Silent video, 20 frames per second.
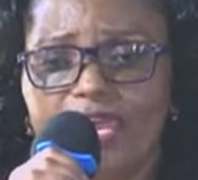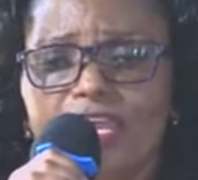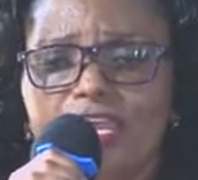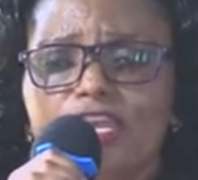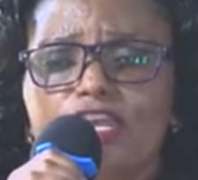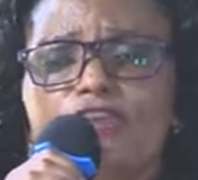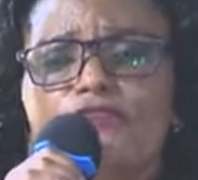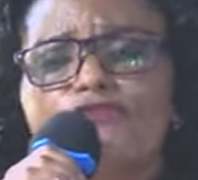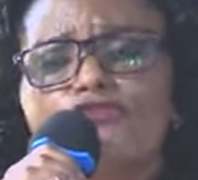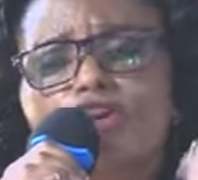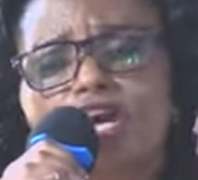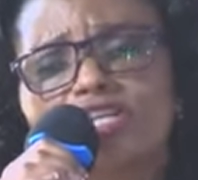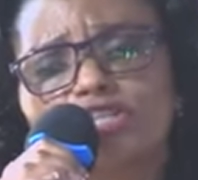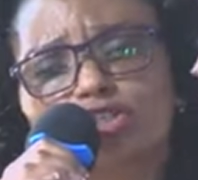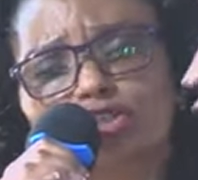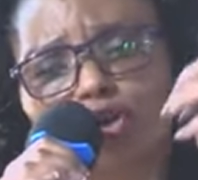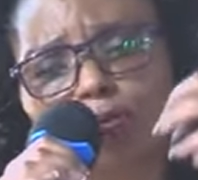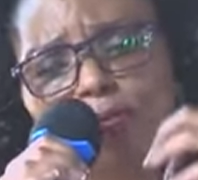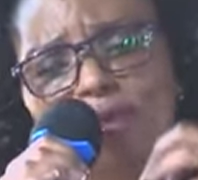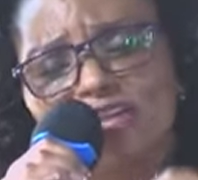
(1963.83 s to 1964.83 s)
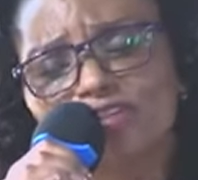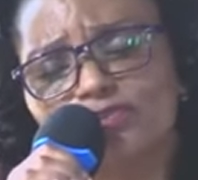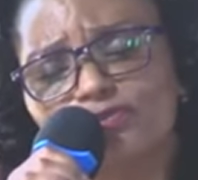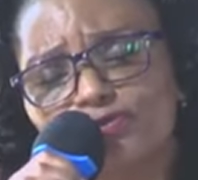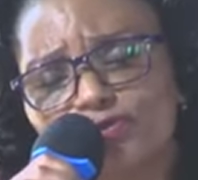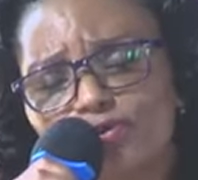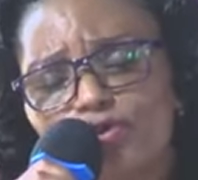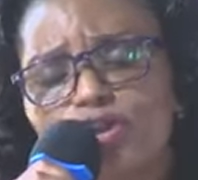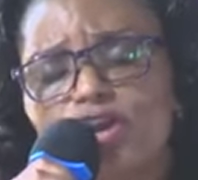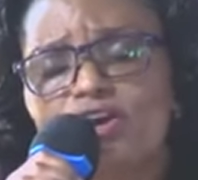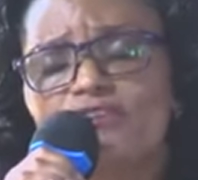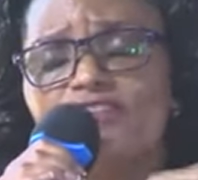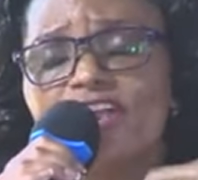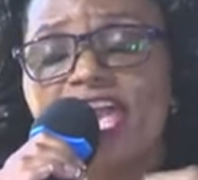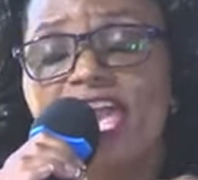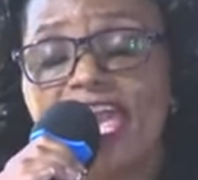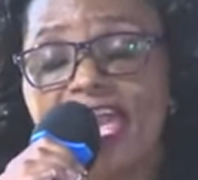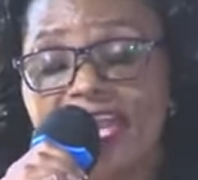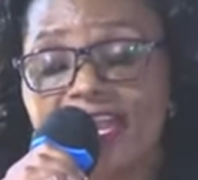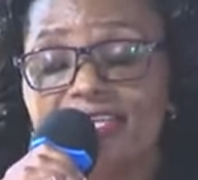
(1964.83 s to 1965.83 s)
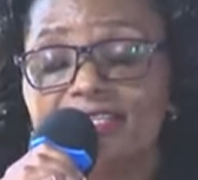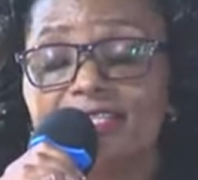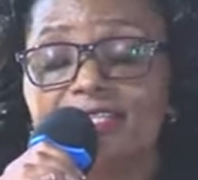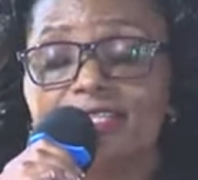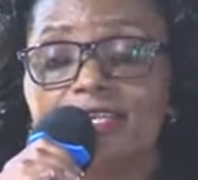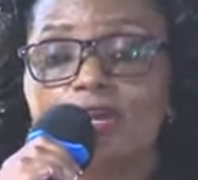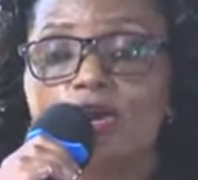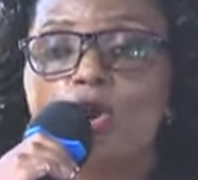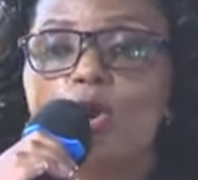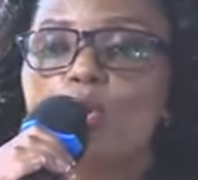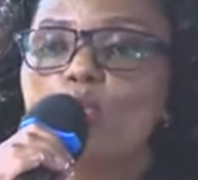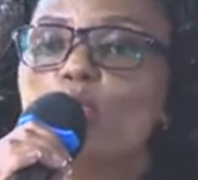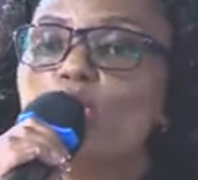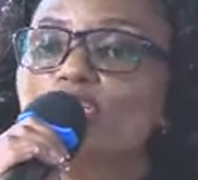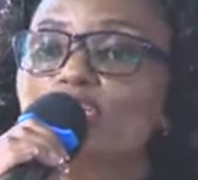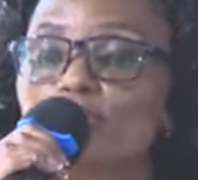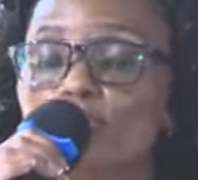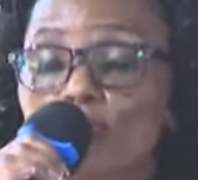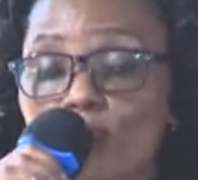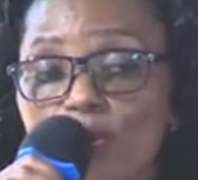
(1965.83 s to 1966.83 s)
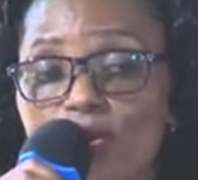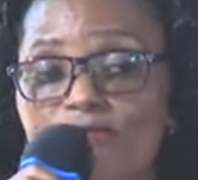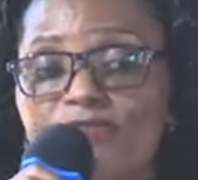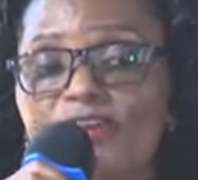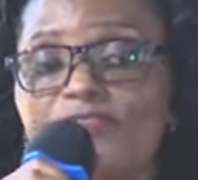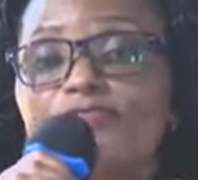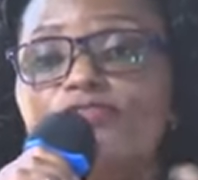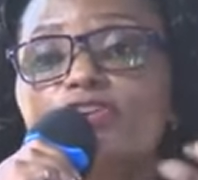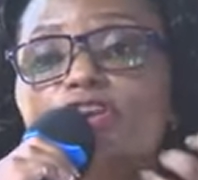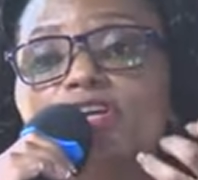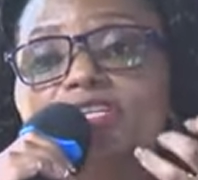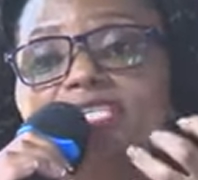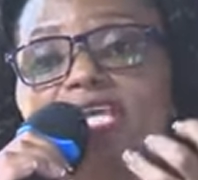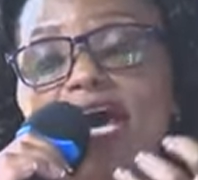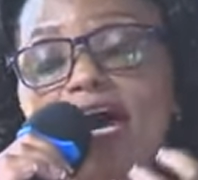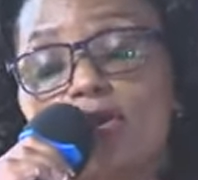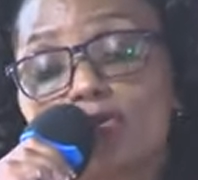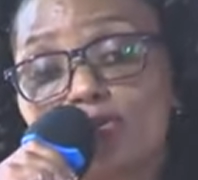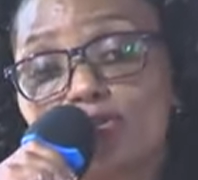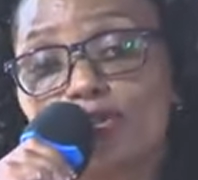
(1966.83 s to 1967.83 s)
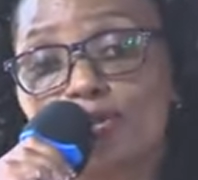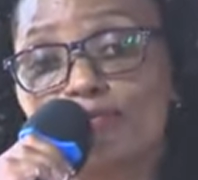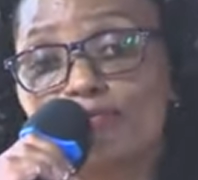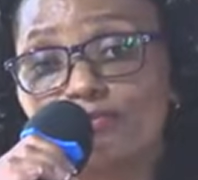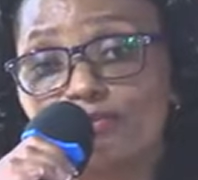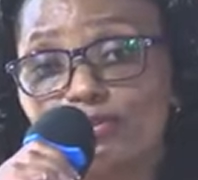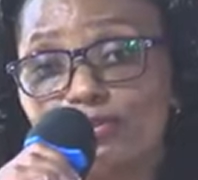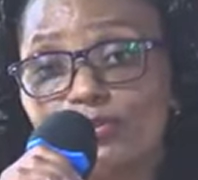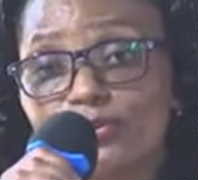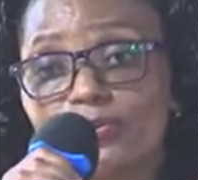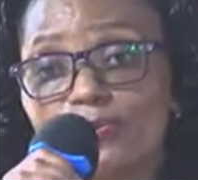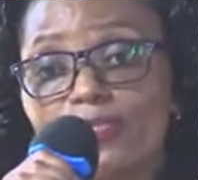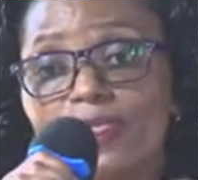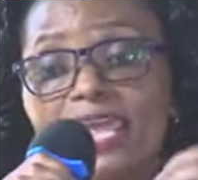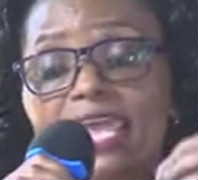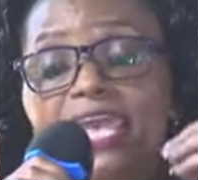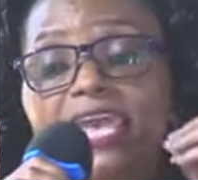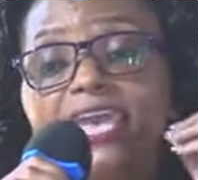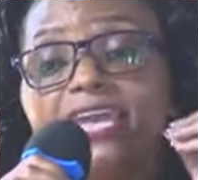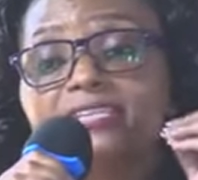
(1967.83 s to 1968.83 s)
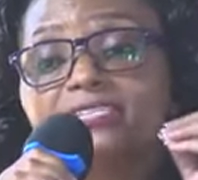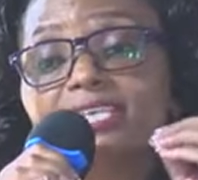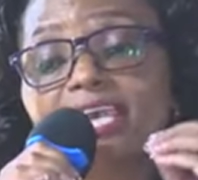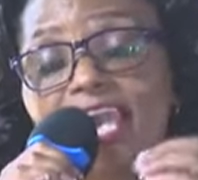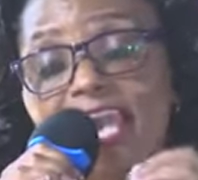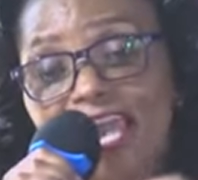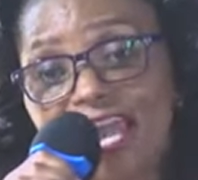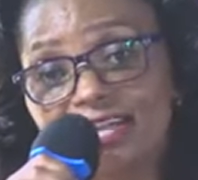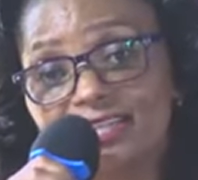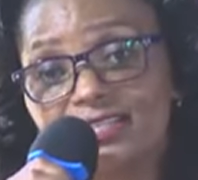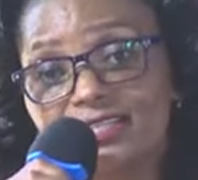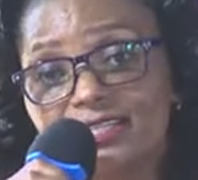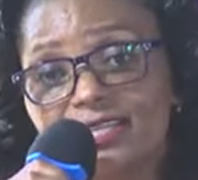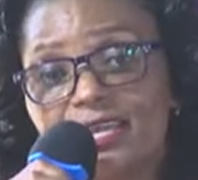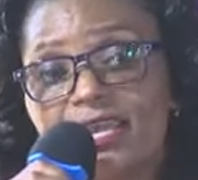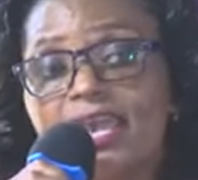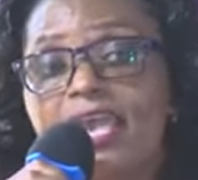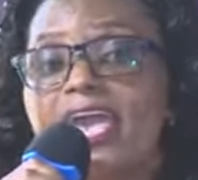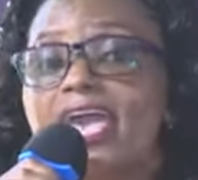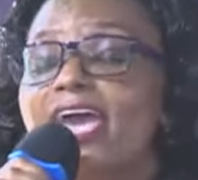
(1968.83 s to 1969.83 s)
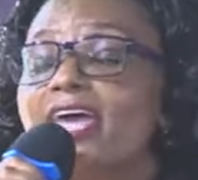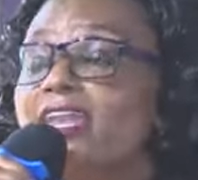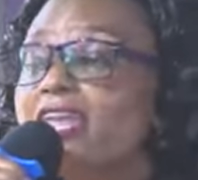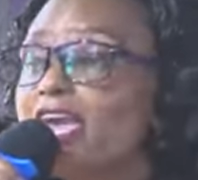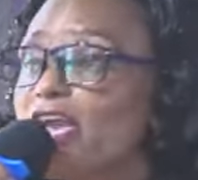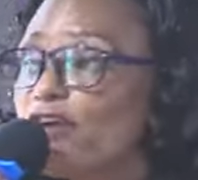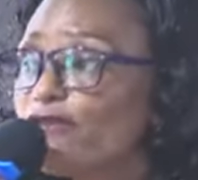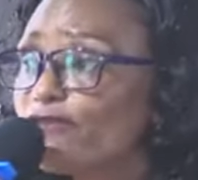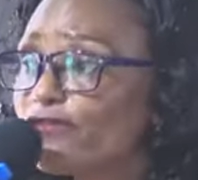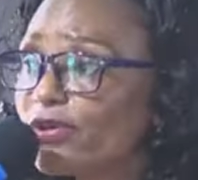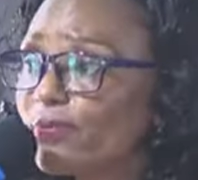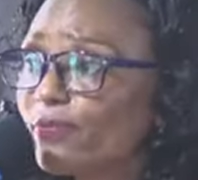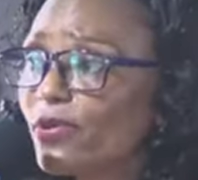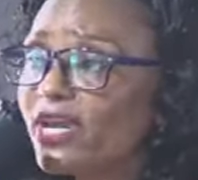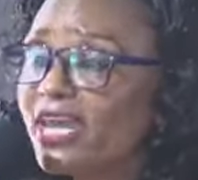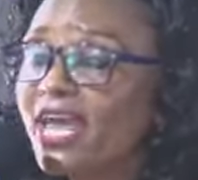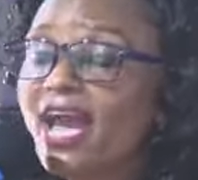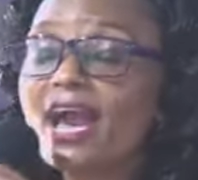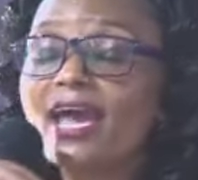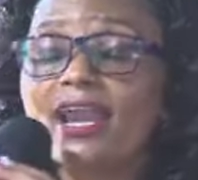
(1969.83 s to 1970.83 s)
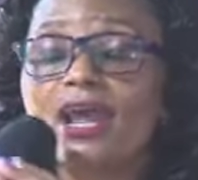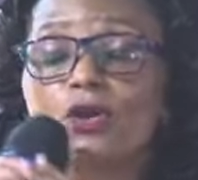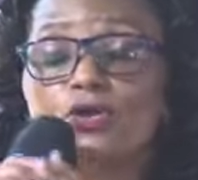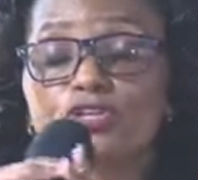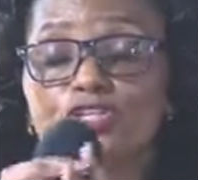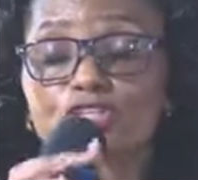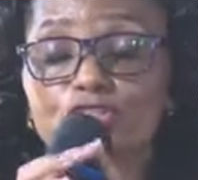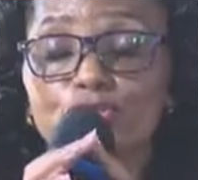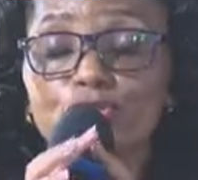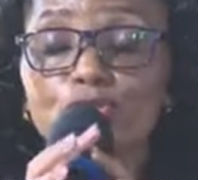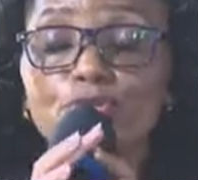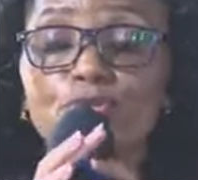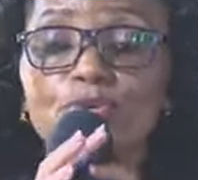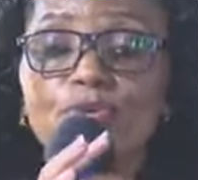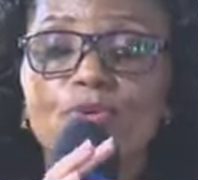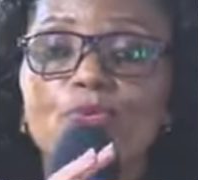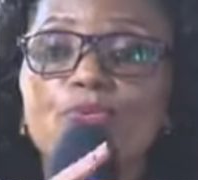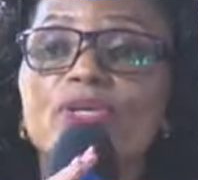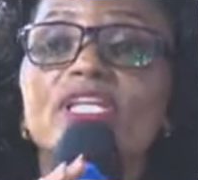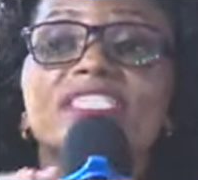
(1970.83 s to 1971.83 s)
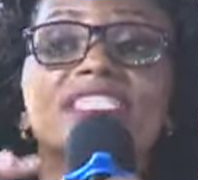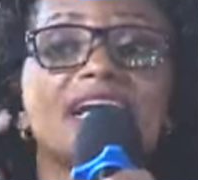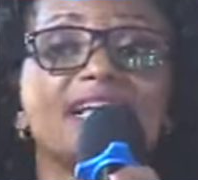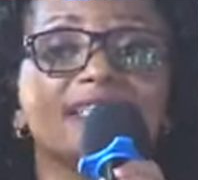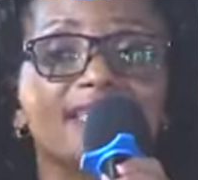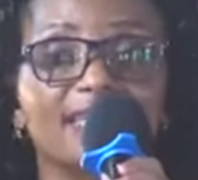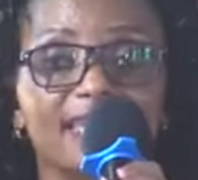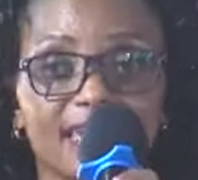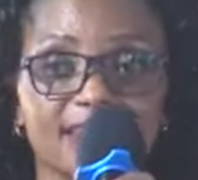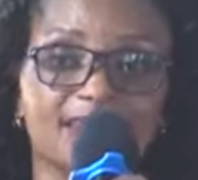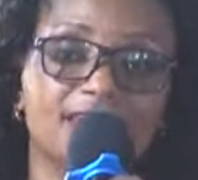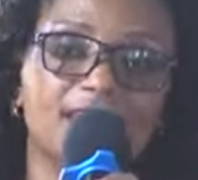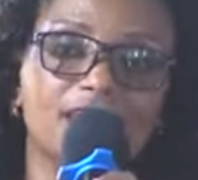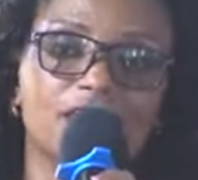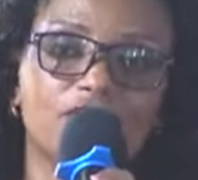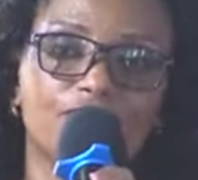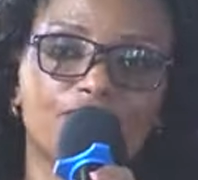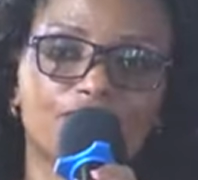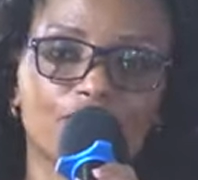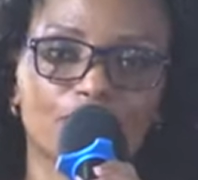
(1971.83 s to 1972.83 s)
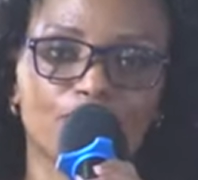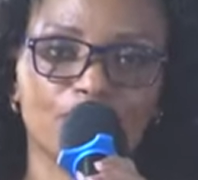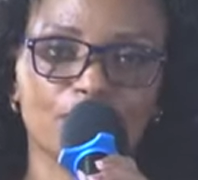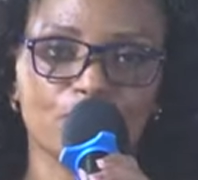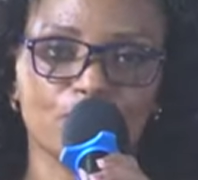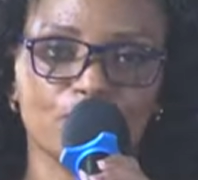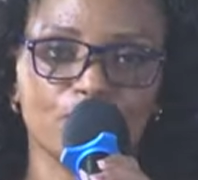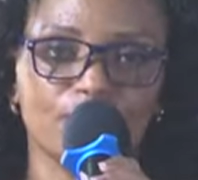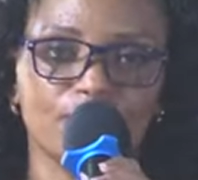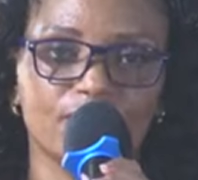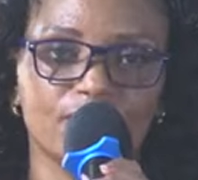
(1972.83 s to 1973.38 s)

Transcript: If you are so much full of hate, what overflows out of you is hate, and everybody around you will just get hate from you.